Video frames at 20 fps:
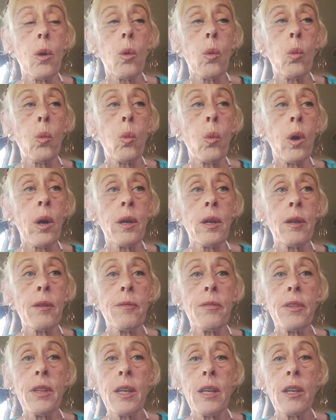One
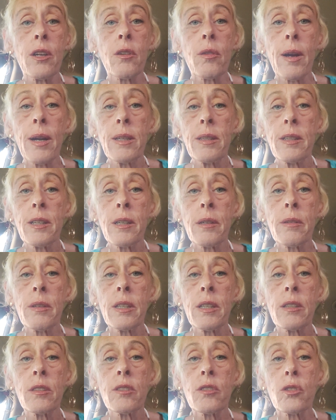of the
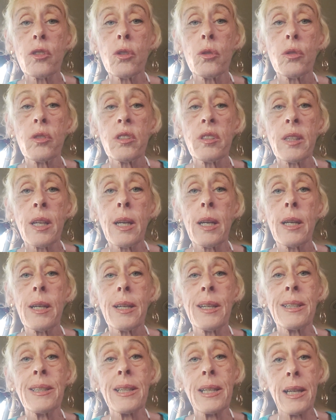criteria to
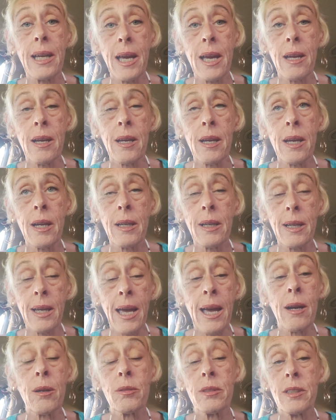stay in the
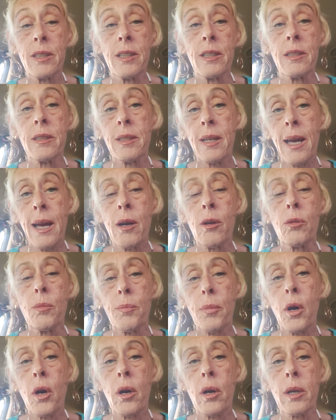county town
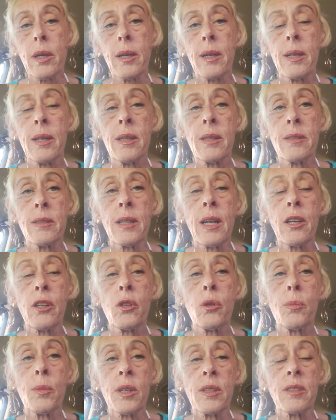park is
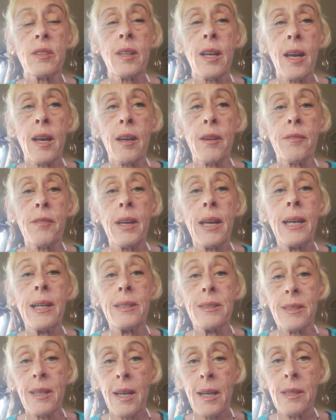that you must have
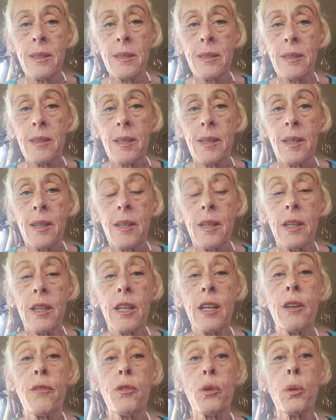a tent
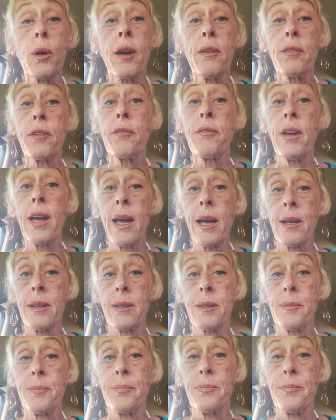if you have a van.